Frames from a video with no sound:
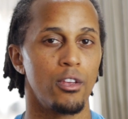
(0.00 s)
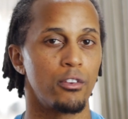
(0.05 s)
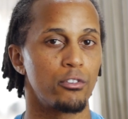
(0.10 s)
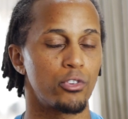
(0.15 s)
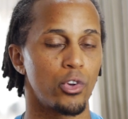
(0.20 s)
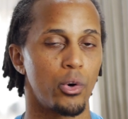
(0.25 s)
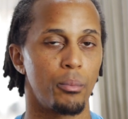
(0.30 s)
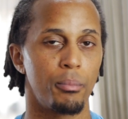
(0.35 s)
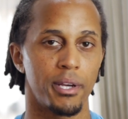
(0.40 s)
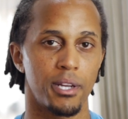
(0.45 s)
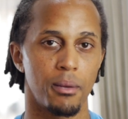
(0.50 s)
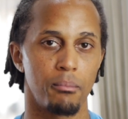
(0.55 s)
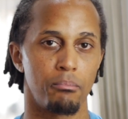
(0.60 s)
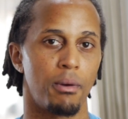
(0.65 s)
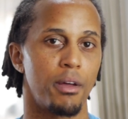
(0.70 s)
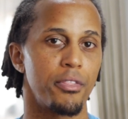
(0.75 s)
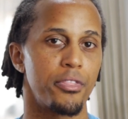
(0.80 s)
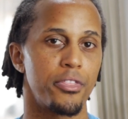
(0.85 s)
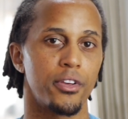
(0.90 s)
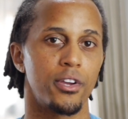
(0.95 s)
So about a
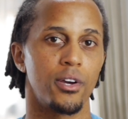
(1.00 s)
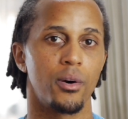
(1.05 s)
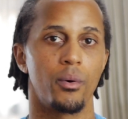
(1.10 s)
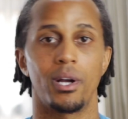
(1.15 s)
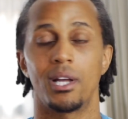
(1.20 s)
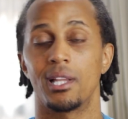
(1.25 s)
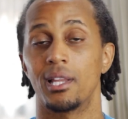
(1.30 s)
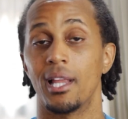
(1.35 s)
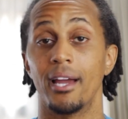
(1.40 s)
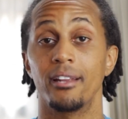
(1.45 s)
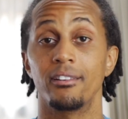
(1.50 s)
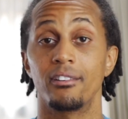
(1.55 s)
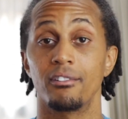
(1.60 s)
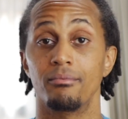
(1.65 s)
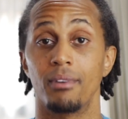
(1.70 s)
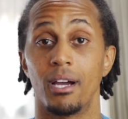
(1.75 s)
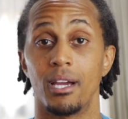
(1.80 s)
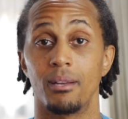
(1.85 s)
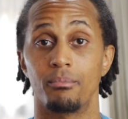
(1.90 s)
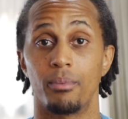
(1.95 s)
month ago, a client of
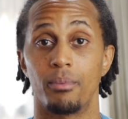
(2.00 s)
mine